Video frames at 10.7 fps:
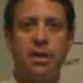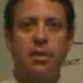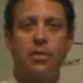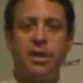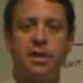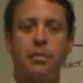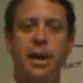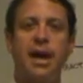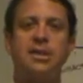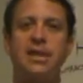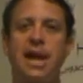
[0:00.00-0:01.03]
well then the
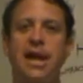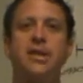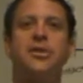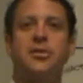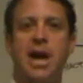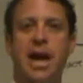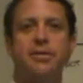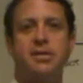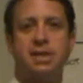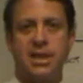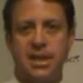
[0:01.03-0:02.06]
buyer's kind of in the
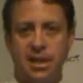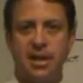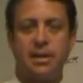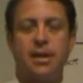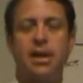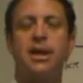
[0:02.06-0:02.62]
driver's seat here.